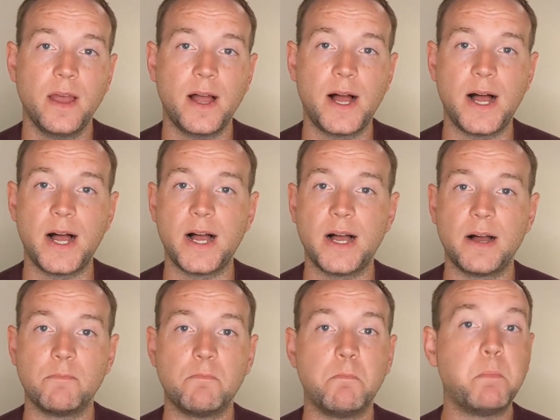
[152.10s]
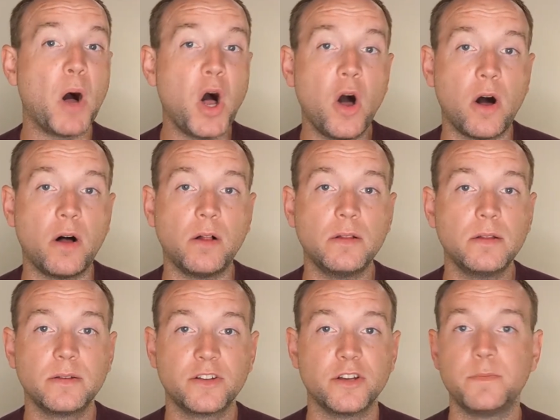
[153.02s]
A ball
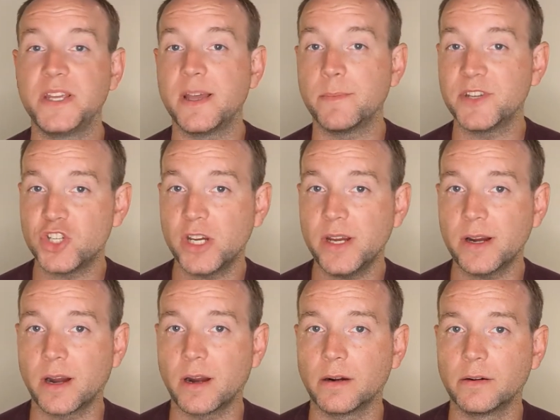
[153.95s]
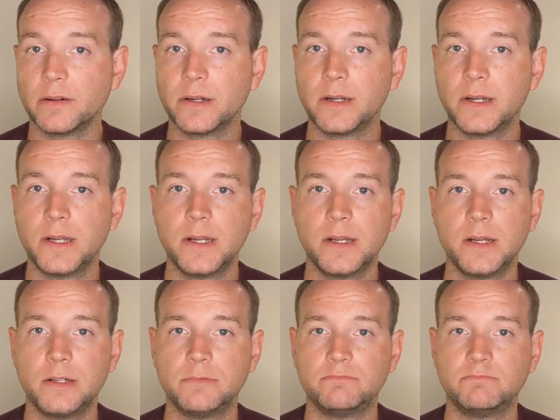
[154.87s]
could become a chair.
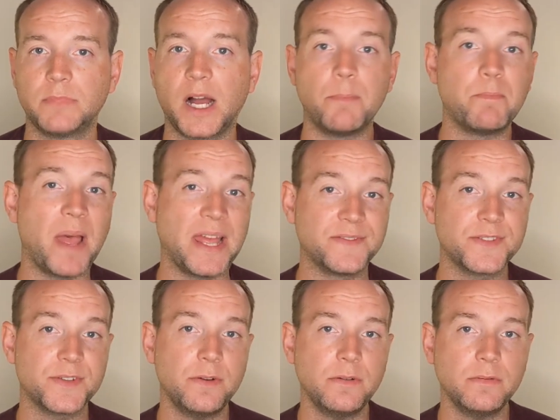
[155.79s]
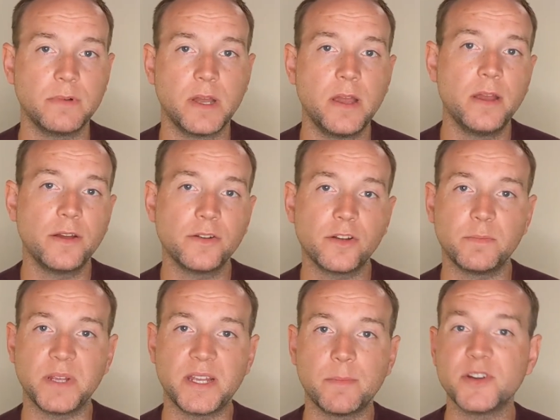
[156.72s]
A pencil could
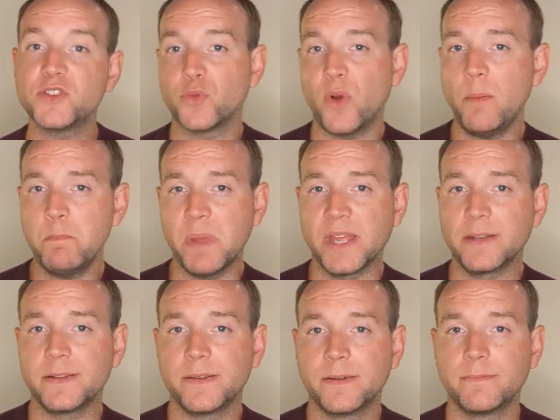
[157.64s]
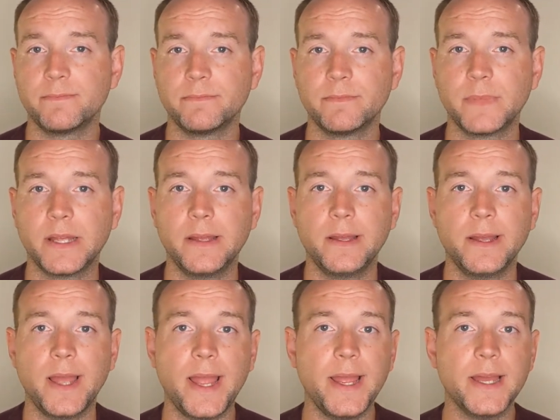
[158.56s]
become a trumpet.
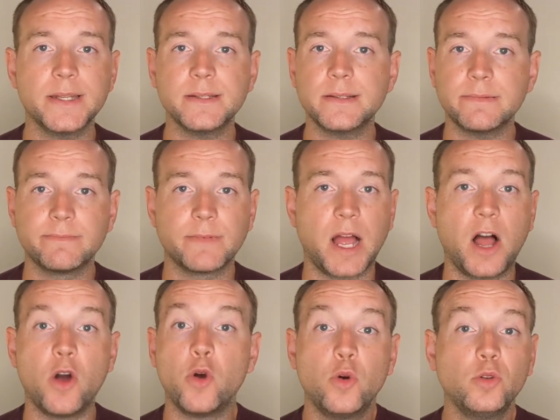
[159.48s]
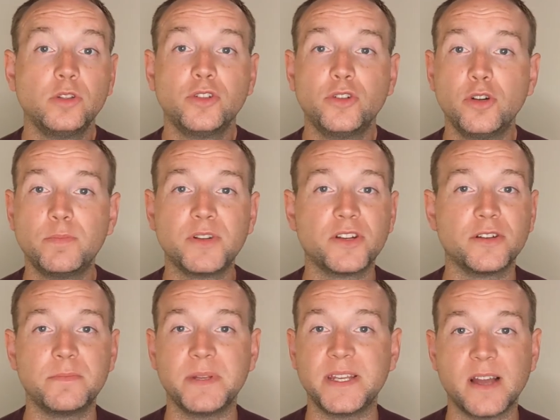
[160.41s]
And a hula hoop
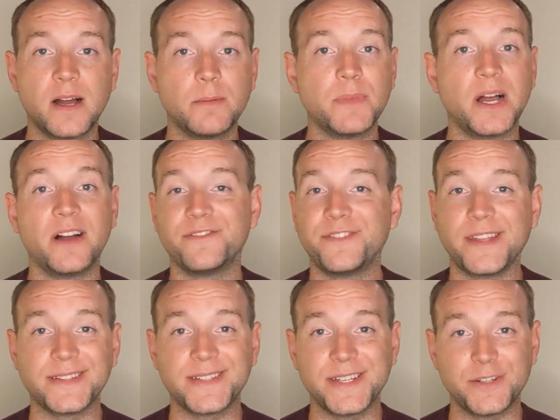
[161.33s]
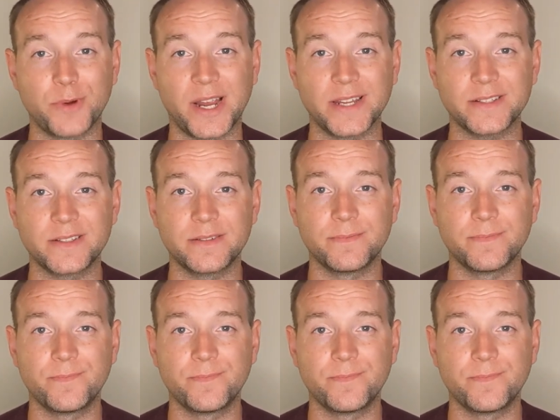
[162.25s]
could become a fancy dress.